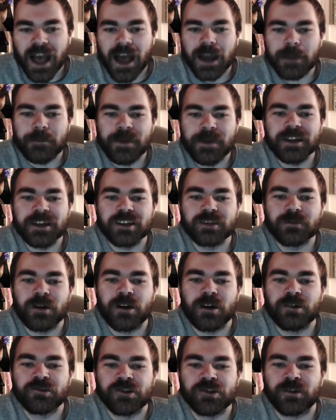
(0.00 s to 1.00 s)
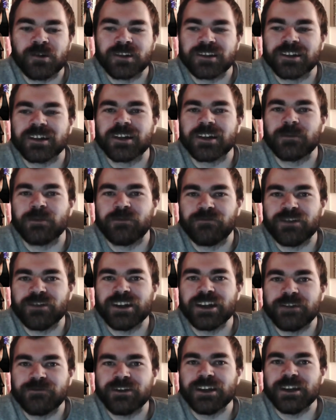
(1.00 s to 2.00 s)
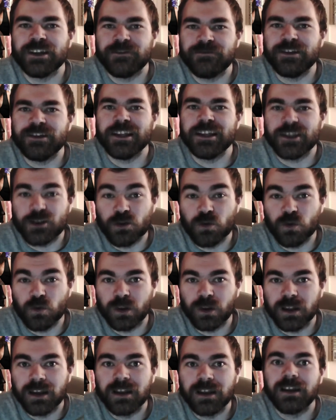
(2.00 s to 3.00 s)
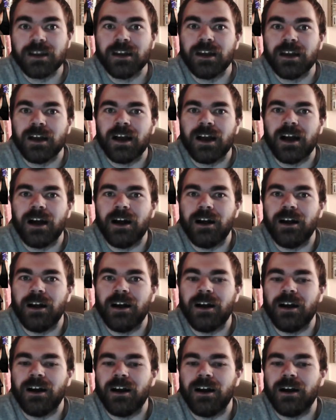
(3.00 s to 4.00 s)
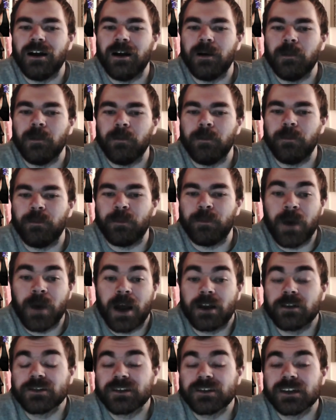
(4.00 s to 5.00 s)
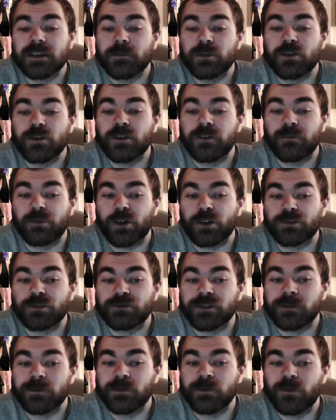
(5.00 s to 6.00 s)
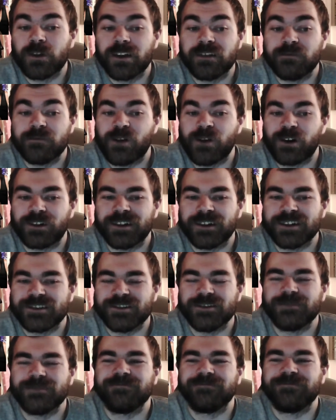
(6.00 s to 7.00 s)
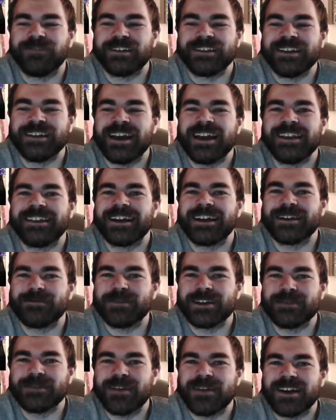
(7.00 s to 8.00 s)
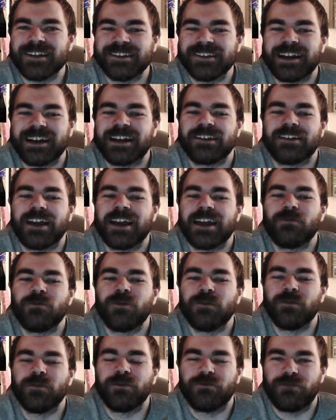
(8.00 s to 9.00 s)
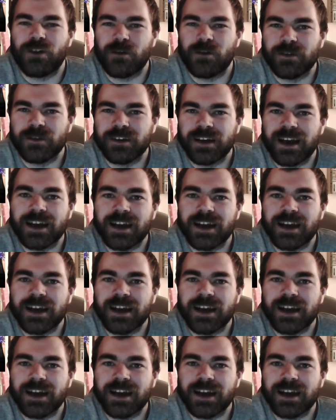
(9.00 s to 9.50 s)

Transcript: And I'm picking Samoa Joe because I think it'd be really, really, really cool. I'd also think it'd be cool if Braun Strowman won, and if Brock Lesnar retained, that'd be amazing. Anyone but Roman.